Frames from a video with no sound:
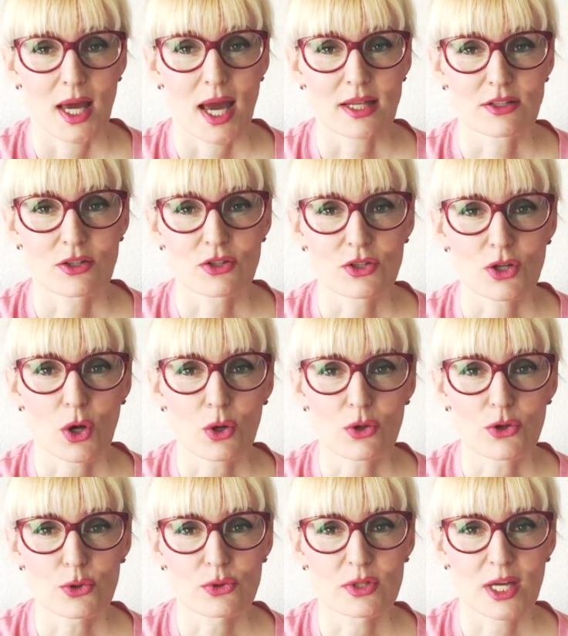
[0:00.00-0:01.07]
And since all
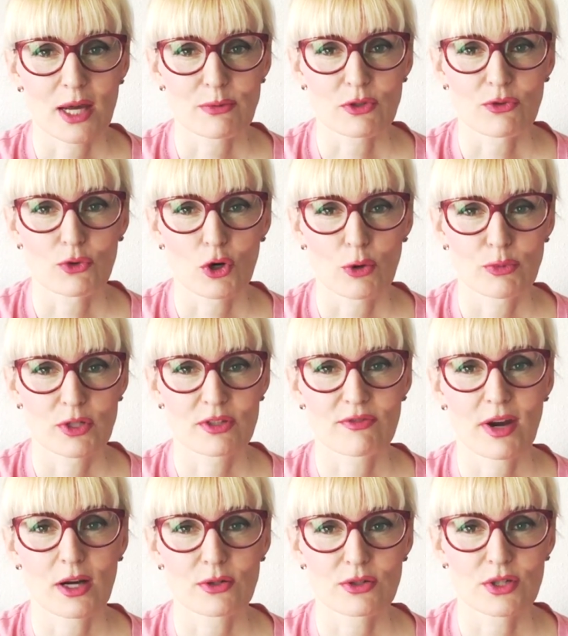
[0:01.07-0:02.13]
those types of herpes
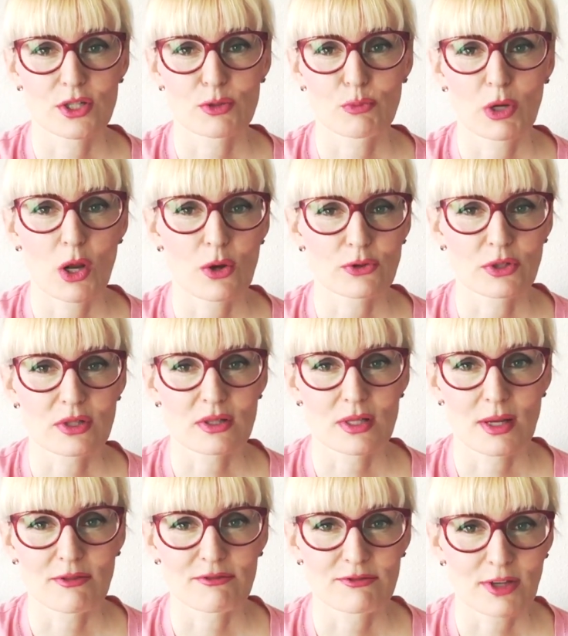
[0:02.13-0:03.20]
viruses belong to the
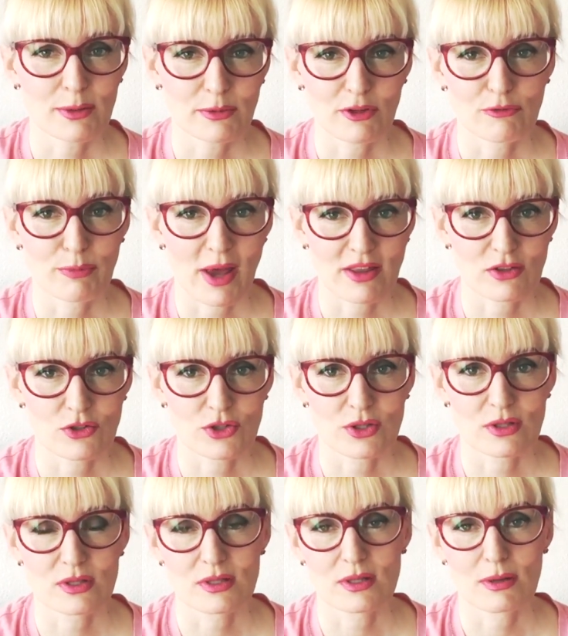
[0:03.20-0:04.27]
same family of
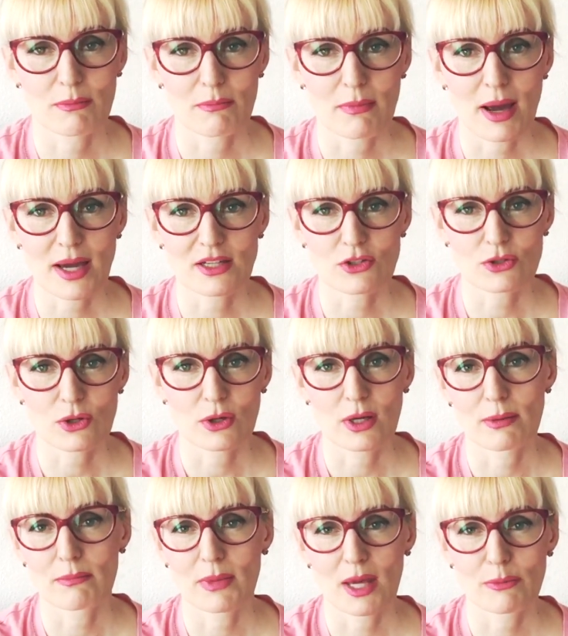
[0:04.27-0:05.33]
pathogens, my story
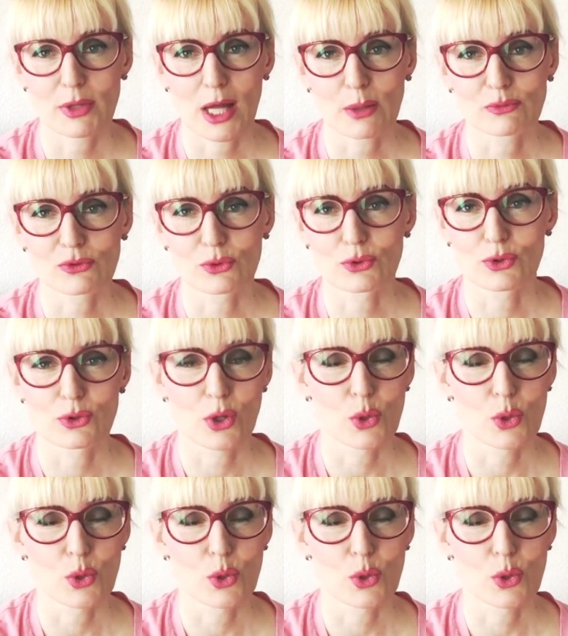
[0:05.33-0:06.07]
may be helpful to